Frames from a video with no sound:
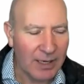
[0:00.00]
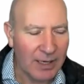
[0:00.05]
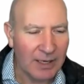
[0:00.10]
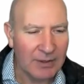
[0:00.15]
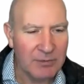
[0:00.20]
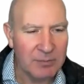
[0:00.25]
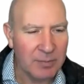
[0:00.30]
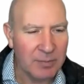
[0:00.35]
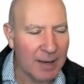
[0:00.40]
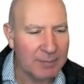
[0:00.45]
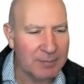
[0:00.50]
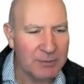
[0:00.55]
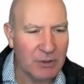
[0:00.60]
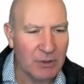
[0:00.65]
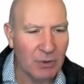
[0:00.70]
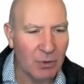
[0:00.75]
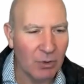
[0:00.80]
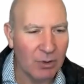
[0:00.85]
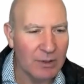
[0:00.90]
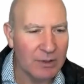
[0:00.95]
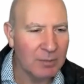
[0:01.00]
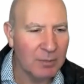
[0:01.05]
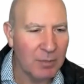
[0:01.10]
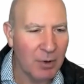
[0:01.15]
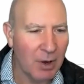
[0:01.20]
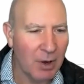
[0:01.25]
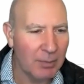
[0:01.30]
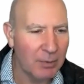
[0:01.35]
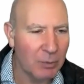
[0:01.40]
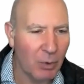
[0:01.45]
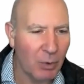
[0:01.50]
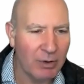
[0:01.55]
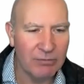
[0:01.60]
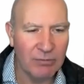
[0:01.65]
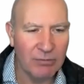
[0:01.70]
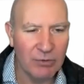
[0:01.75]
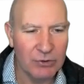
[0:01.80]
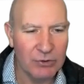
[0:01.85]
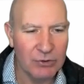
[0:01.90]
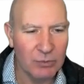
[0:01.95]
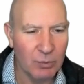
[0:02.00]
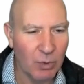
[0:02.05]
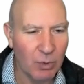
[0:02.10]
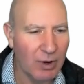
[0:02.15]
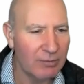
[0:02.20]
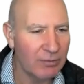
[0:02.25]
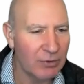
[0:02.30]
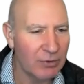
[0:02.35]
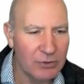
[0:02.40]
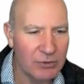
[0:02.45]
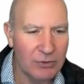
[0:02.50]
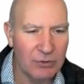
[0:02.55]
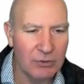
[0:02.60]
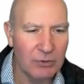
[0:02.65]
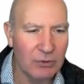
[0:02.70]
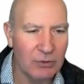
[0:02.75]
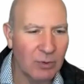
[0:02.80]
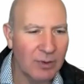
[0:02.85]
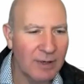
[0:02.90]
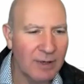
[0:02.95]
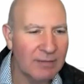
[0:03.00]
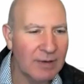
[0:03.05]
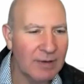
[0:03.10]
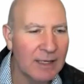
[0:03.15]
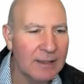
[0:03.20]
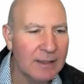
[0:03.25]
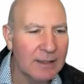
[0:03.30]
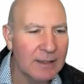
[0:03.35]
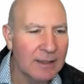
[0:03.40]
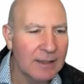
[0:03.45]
and perhaps you call it Department 1, version 2, or whatever,